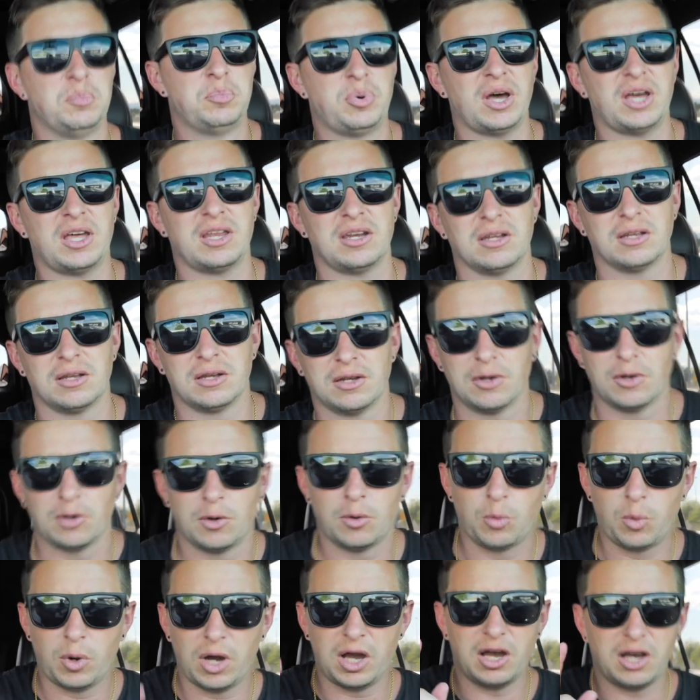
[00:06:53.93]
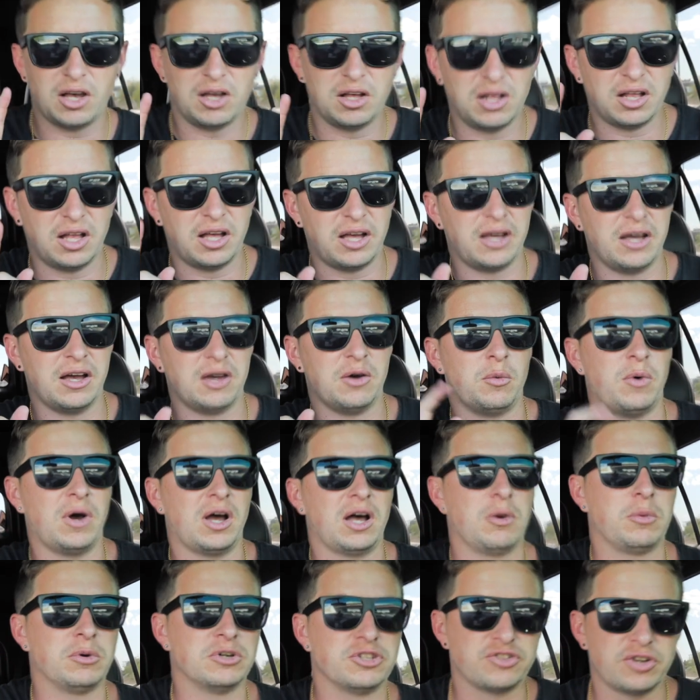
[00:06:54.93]
But
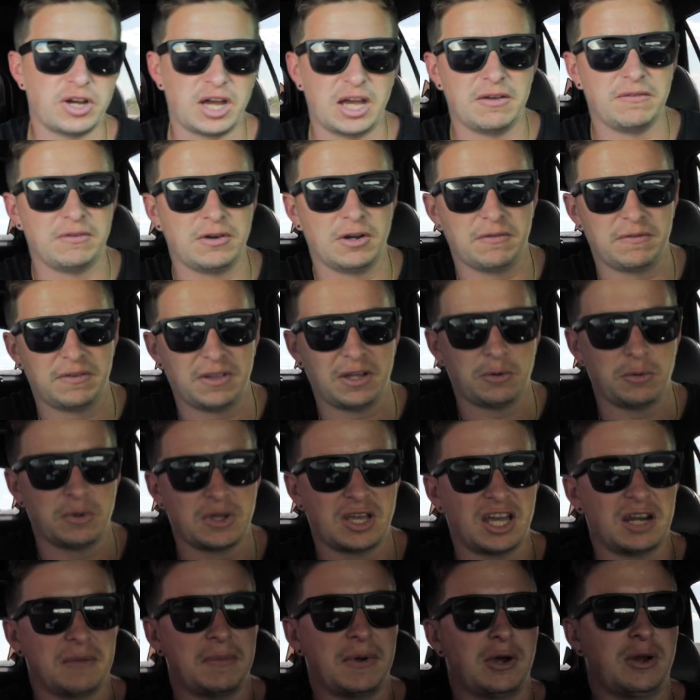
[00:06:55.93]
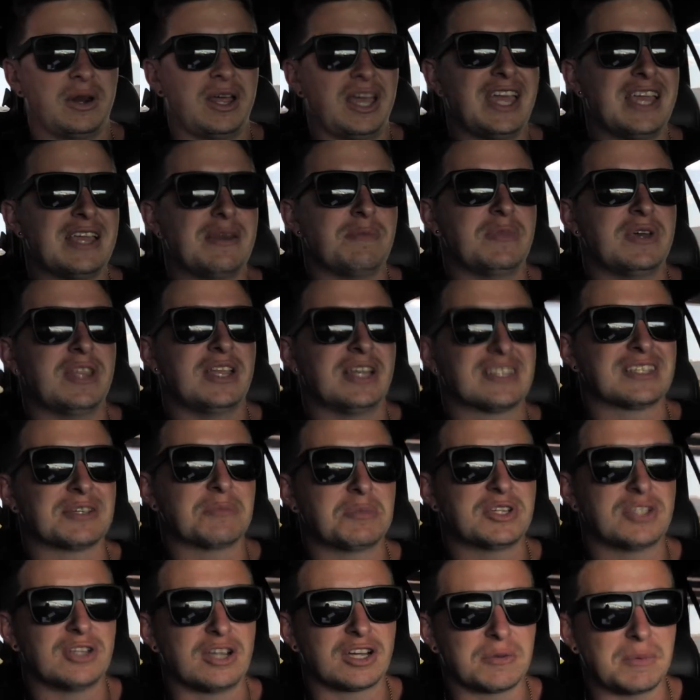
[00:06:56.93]
while we're driving over there, we got about 8 minutes.
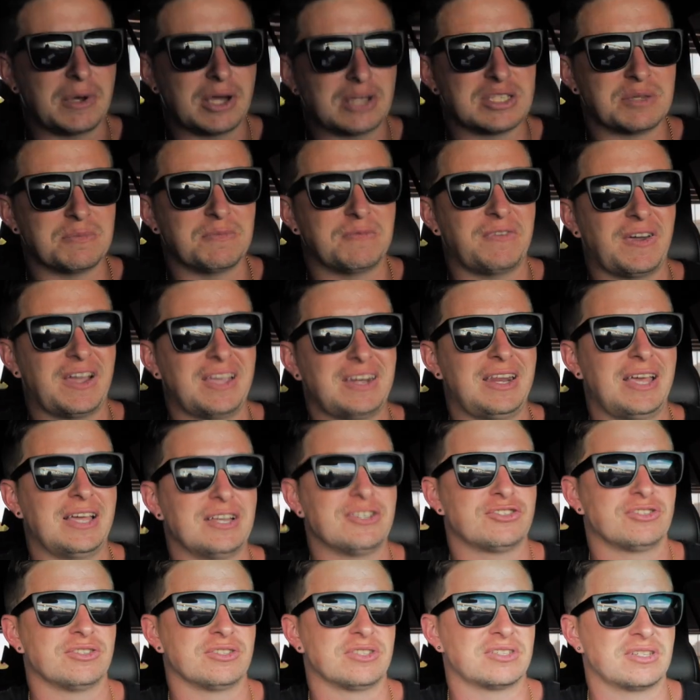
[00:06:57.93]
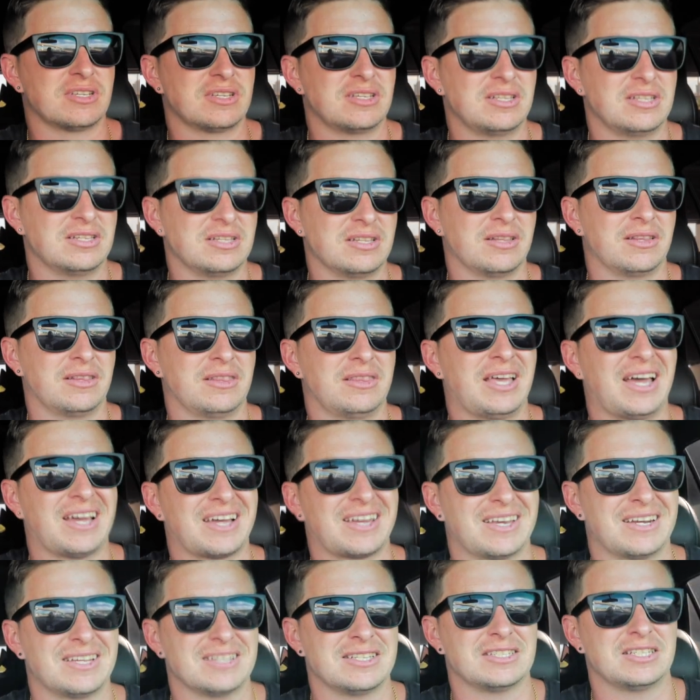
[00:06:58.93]
I'm gonna talk about some financials and
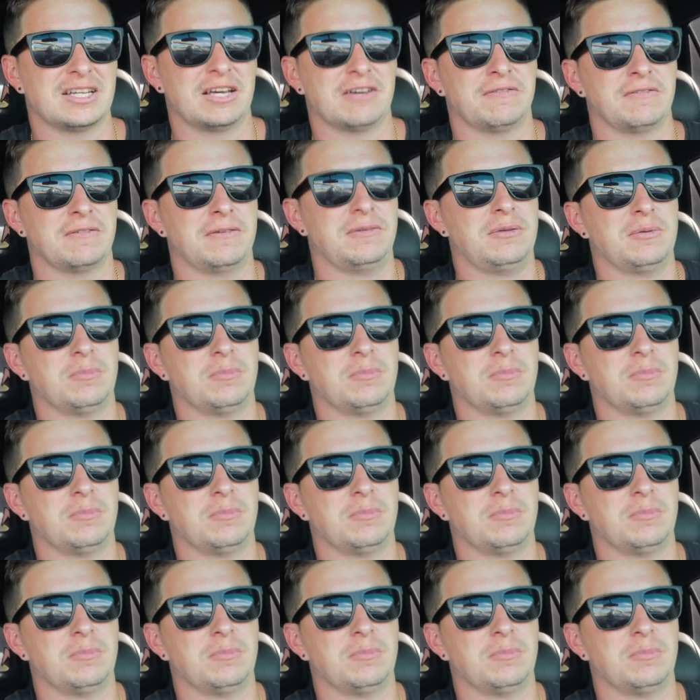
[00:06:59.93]
that kind of stuff,